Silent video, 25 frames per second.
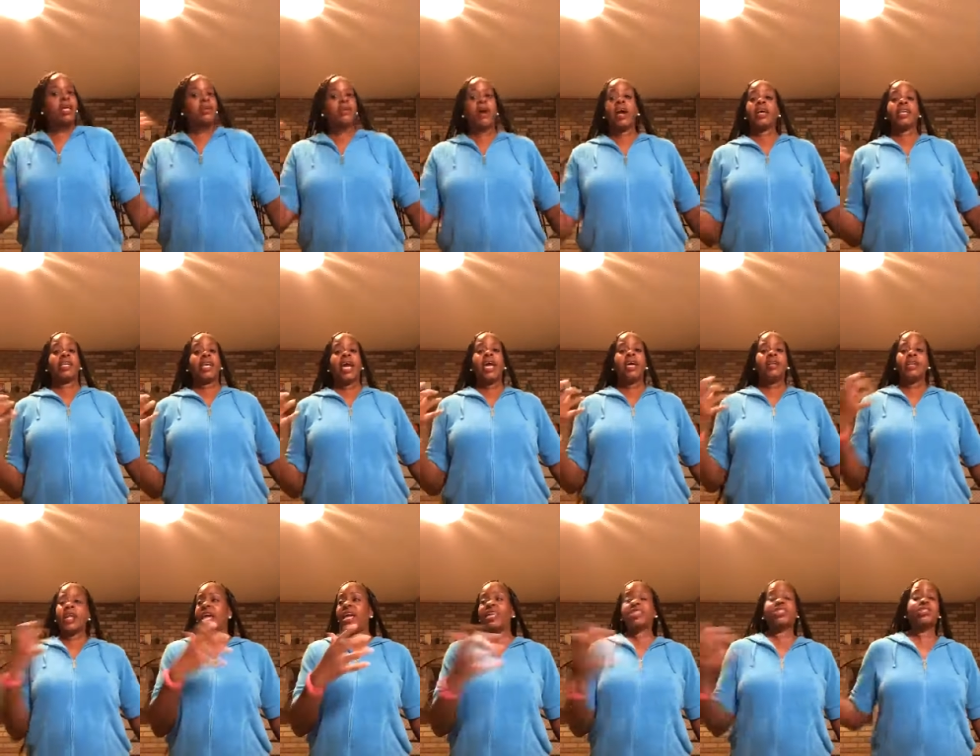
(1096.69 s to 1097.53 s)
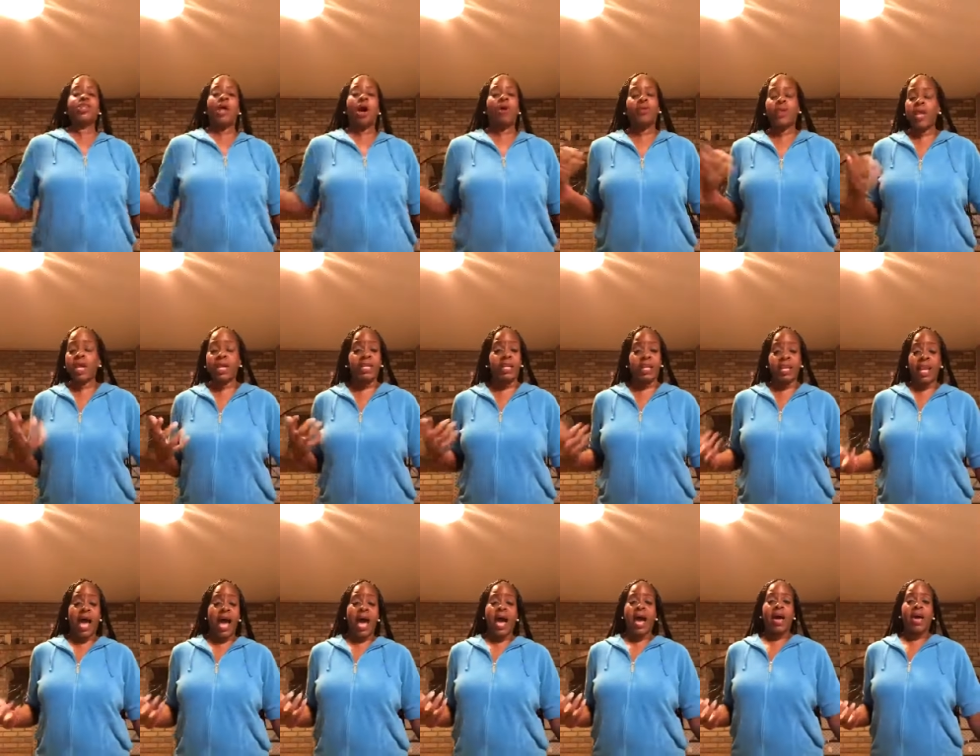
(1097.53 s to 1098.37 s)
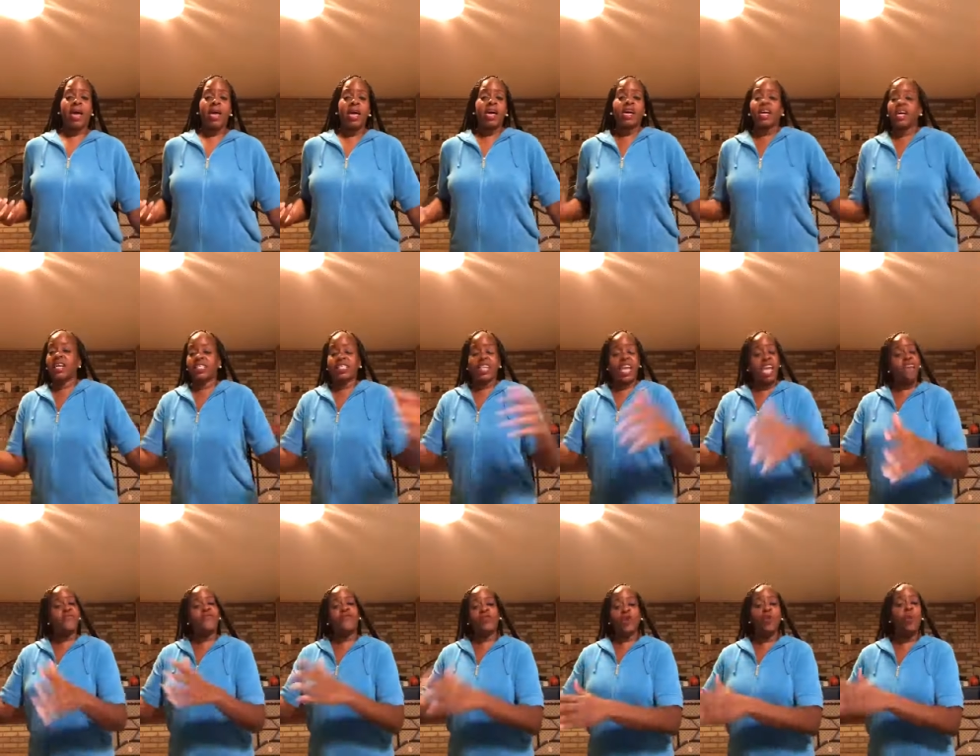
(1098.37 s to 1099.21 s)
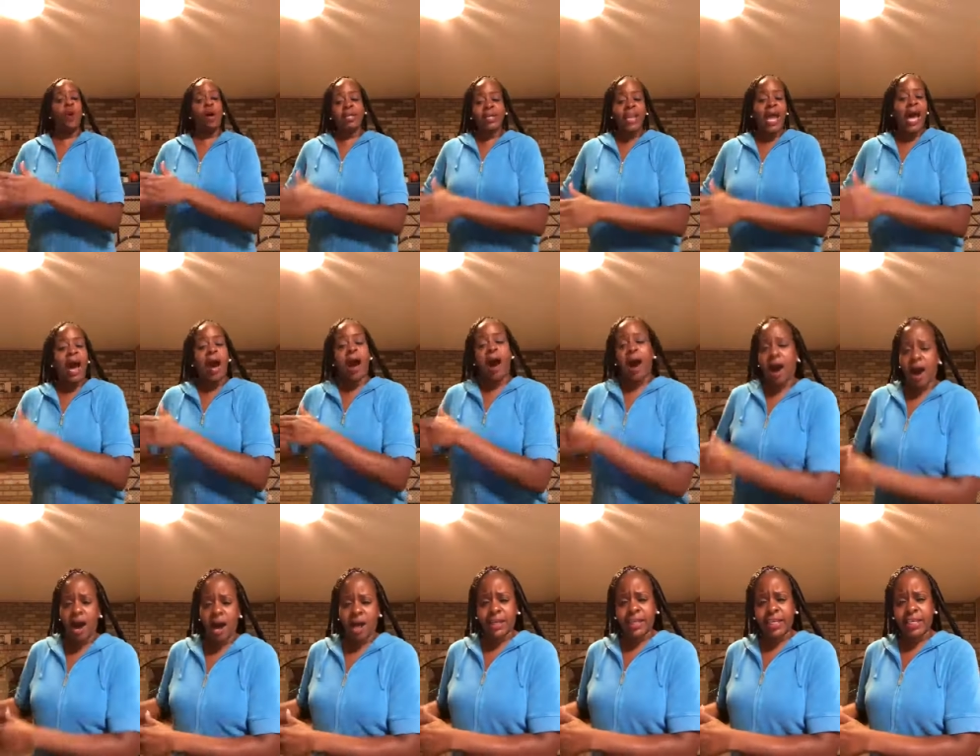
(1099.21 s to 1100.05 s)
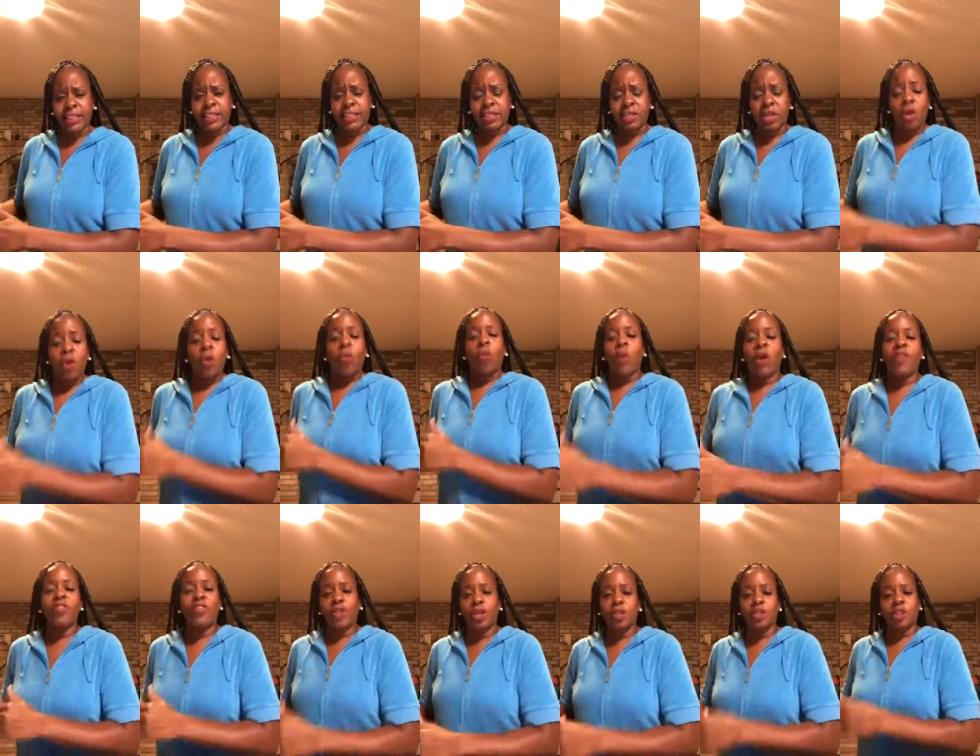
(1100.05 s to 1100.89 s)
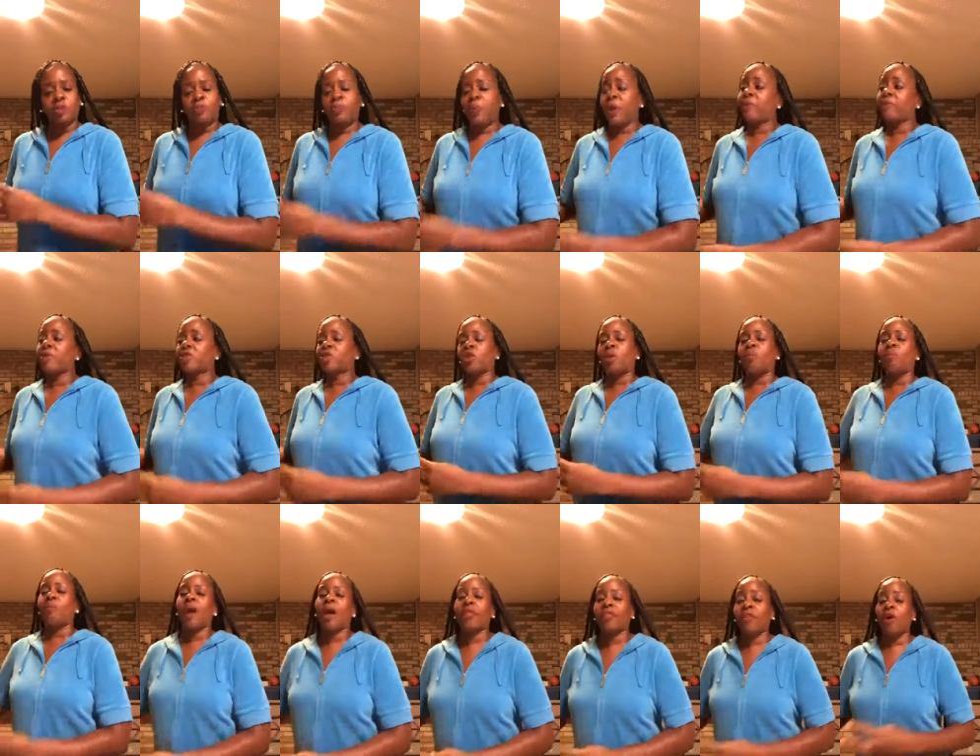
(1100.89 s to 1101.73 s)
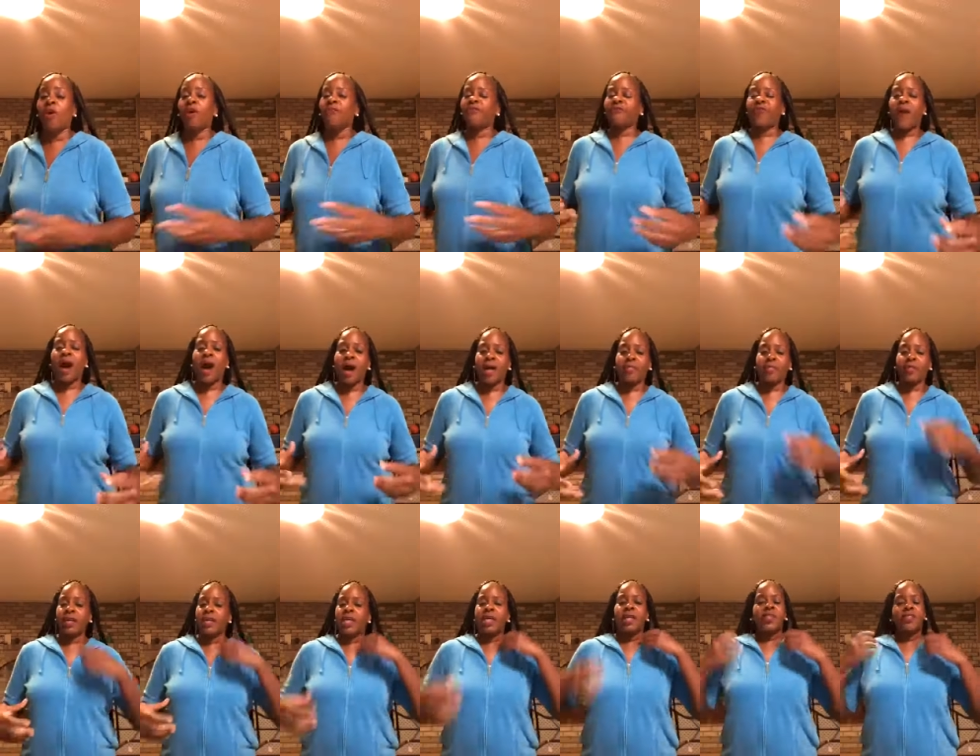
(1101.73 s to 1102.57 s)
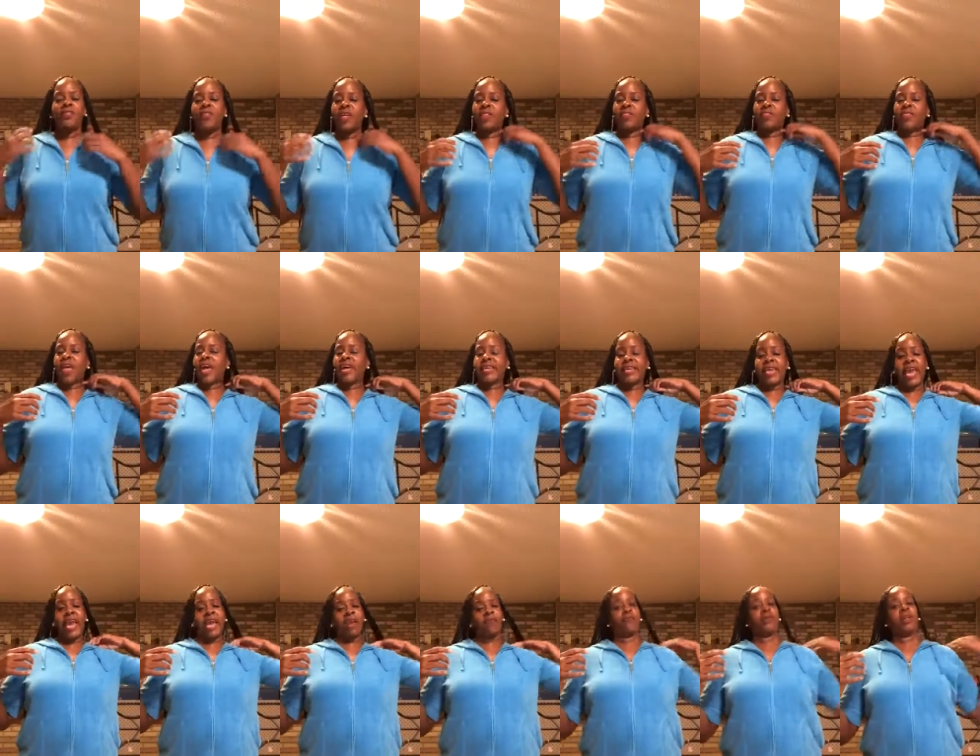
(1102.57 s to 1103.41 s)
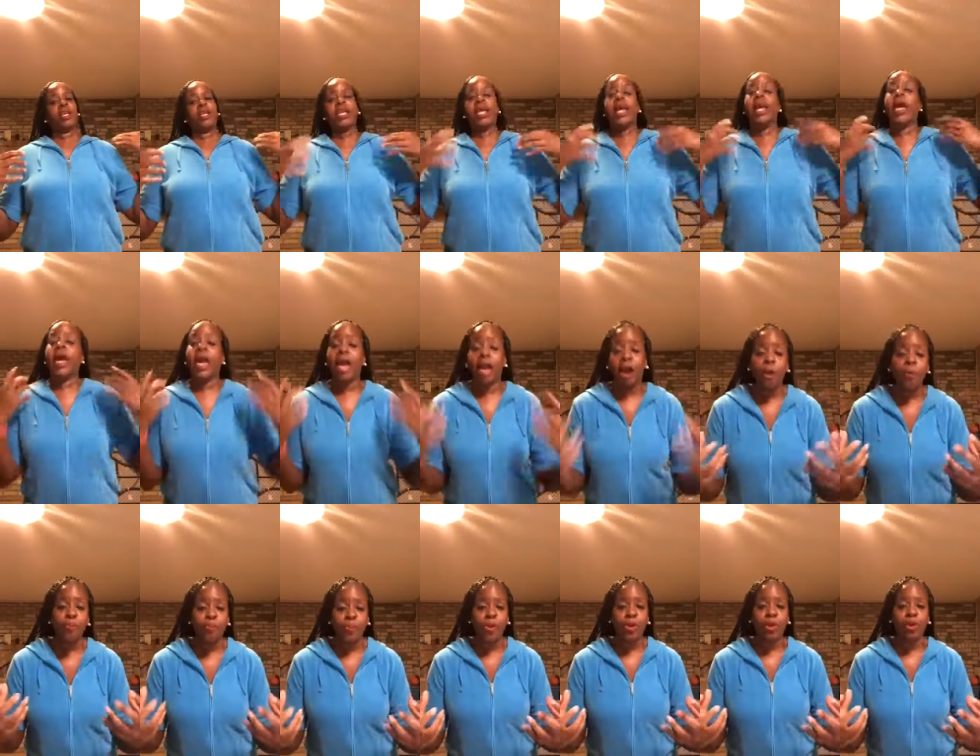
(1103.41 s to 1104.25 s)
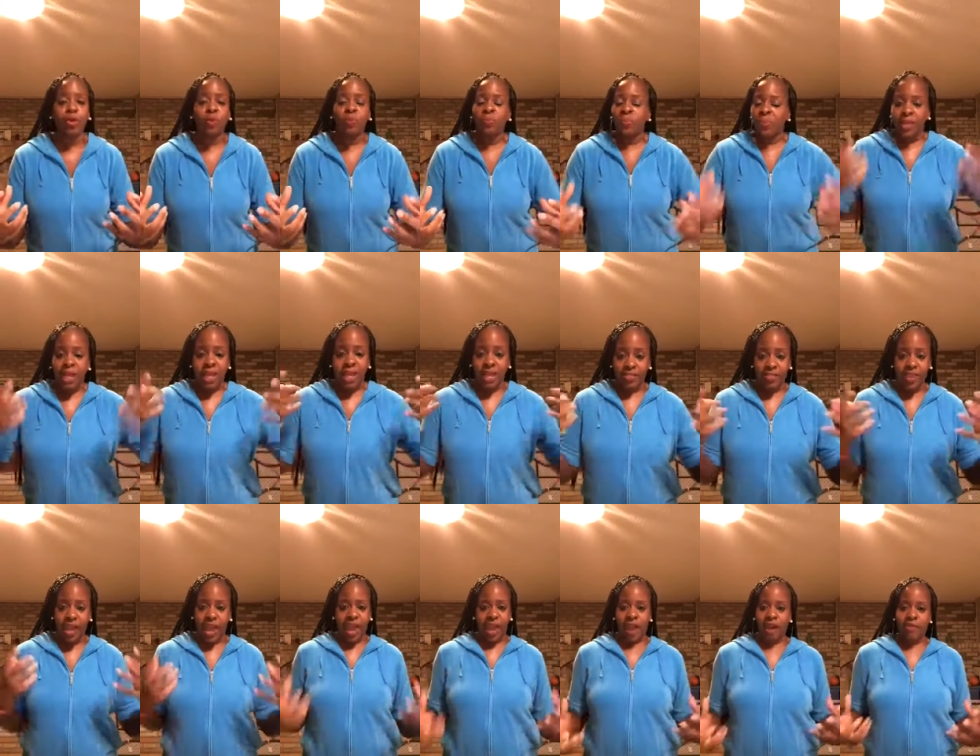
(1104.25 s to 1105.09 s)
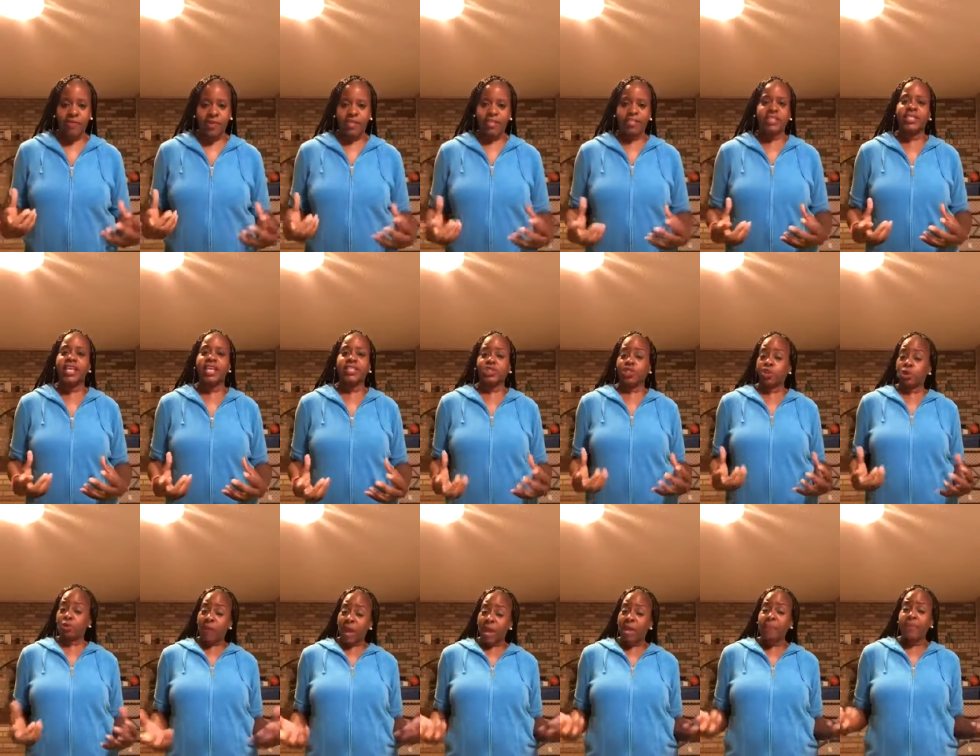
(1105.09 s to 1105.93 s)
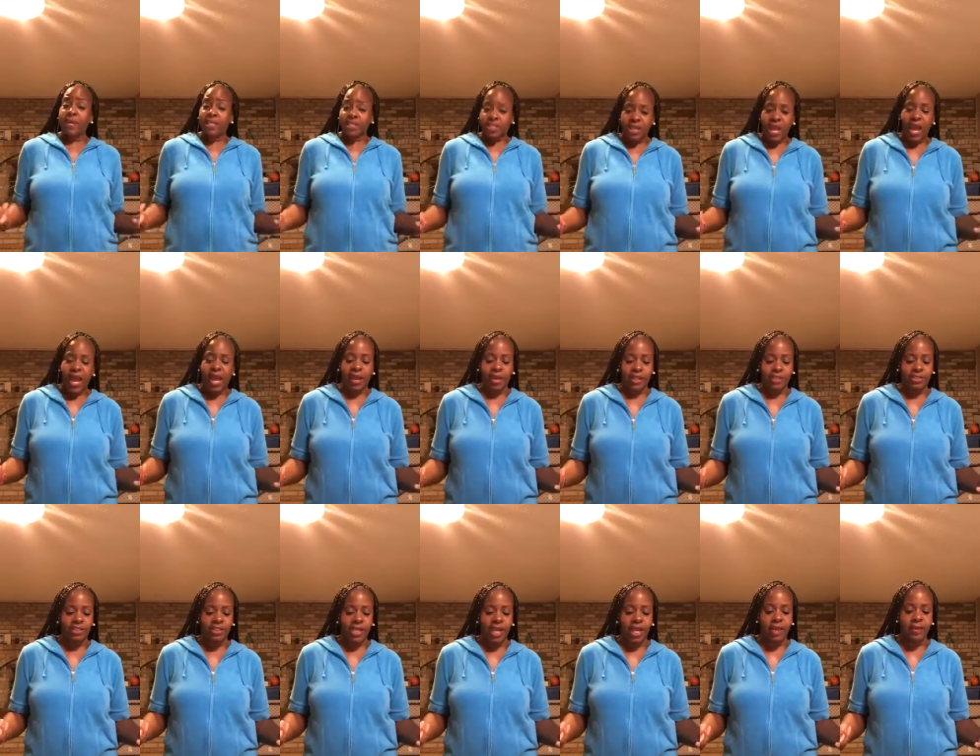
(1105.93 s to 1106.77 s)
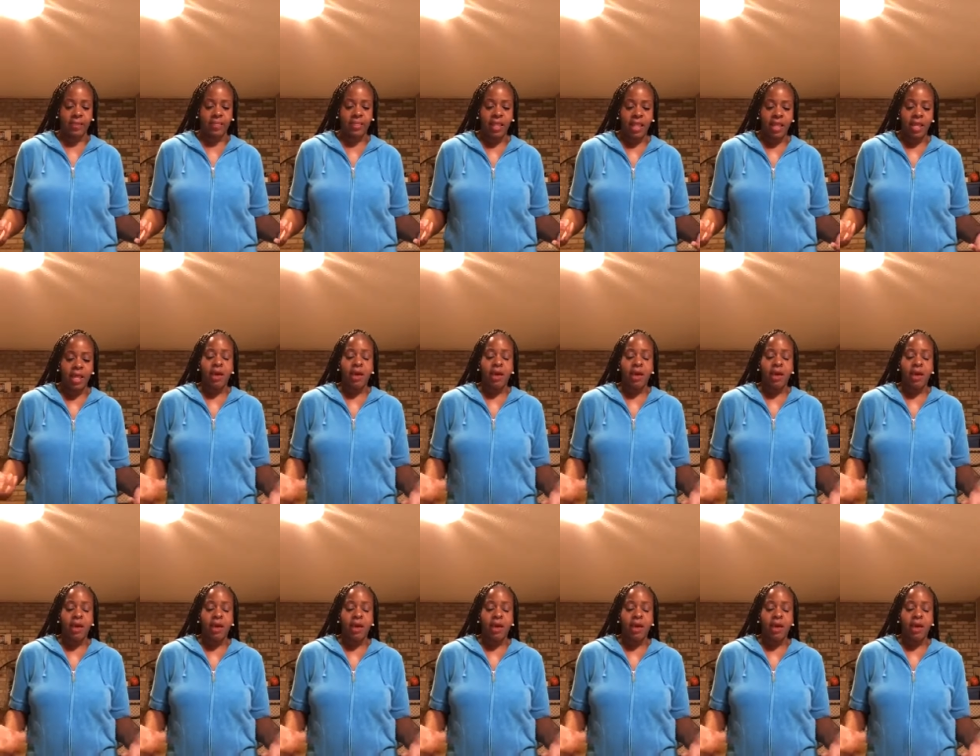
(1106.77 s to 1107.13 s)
Again, it's no need in lie Because if you are not honest with your spiritual mother or father, then they can't really help you in the areas that you may be challenged in.